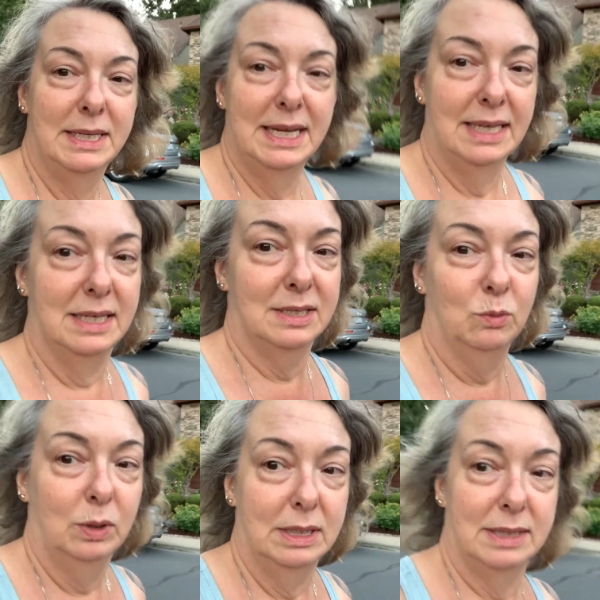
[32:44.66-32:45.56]
dad doesn't
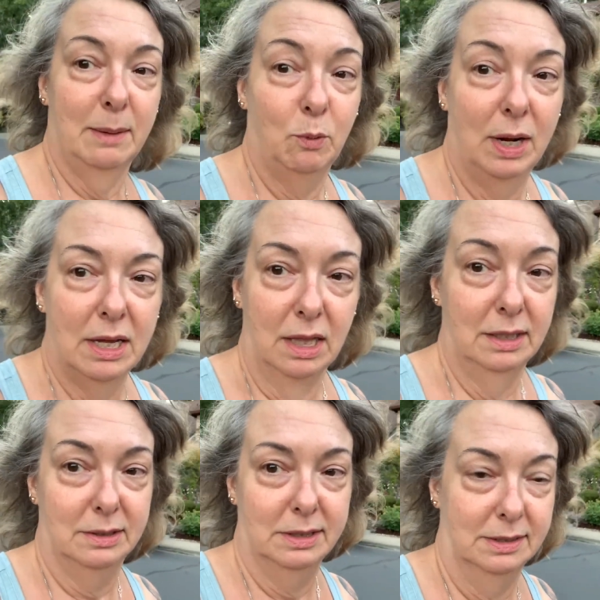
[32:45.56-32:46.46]
really separate
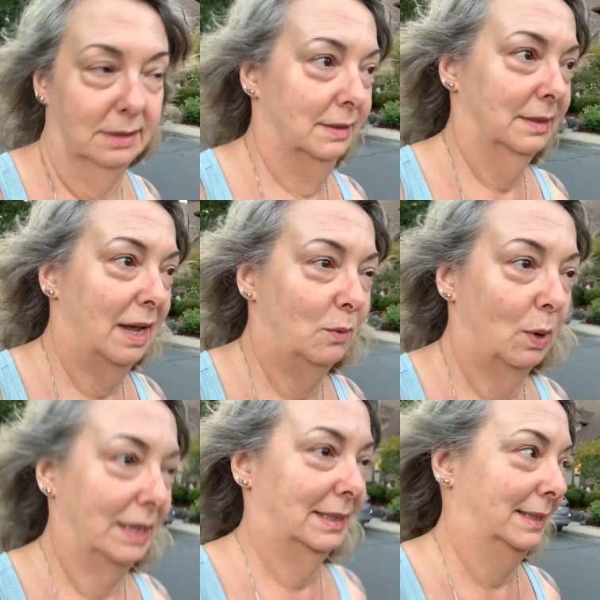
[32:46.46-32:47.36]
colors and
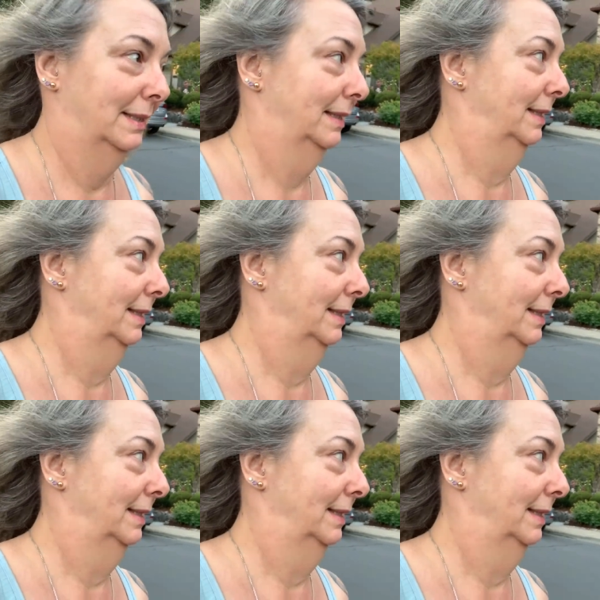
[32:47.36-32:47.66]
whites.